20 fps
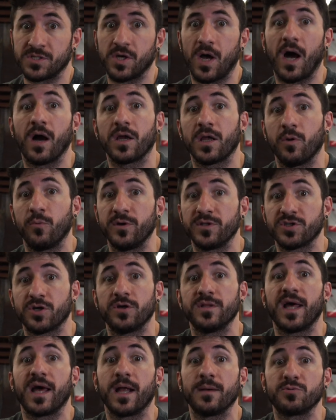So, how can we
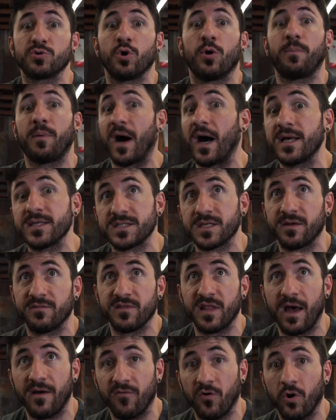turn that up to a positive
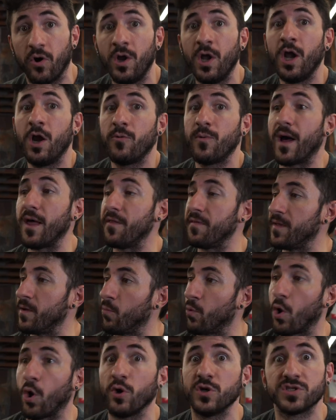level rather
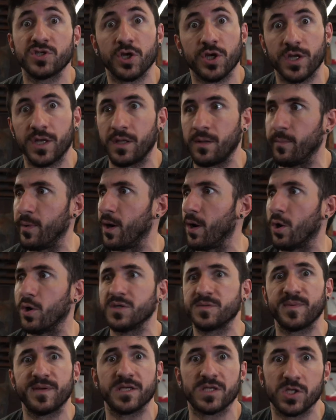than we're always looking in the mirror,
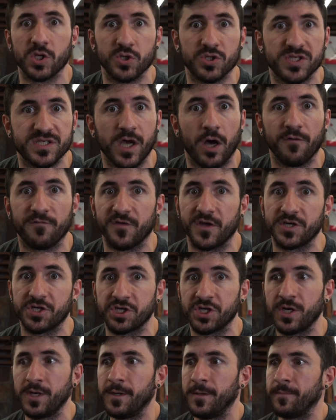always being so selfish,